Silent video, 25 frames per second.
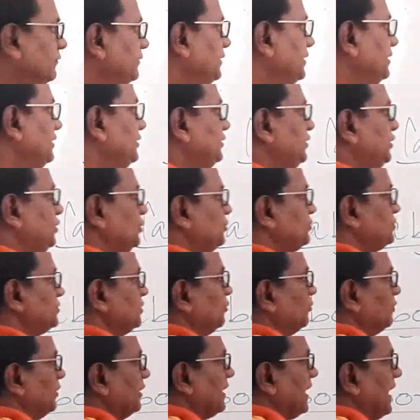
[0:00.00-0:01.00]
we use
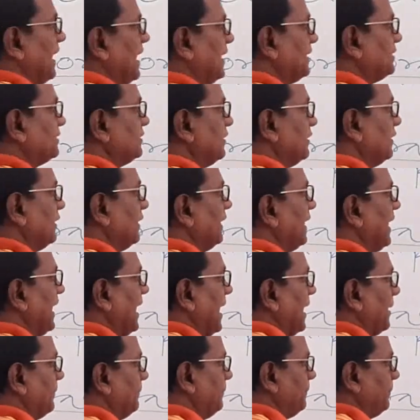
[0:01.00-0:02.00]
the word as lab.